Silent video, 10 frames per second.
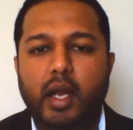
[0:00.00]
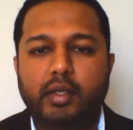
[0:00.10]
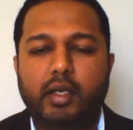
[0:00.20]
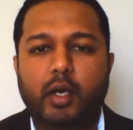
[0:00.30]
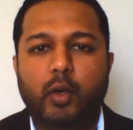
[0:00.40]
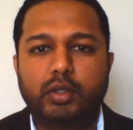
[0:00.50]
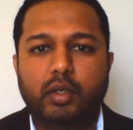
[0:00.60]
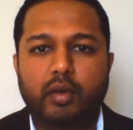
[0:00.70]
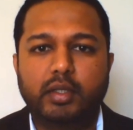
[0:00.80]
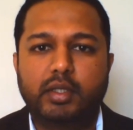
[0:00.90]
and the
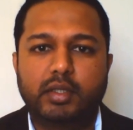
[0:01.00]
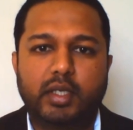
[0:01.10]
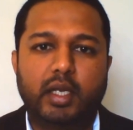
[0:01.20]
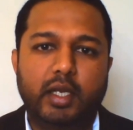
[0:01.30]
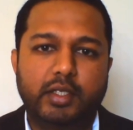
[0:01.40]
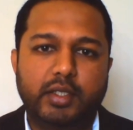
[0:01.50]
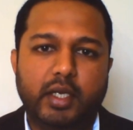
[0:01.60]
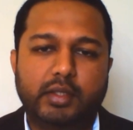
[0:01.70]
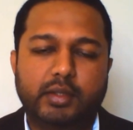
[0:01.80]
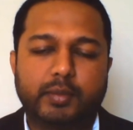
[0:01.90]
corrosion risk still
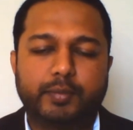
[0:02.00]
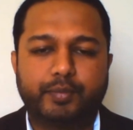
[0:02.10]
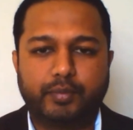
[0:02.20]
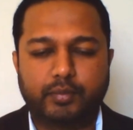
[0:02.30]
initiates.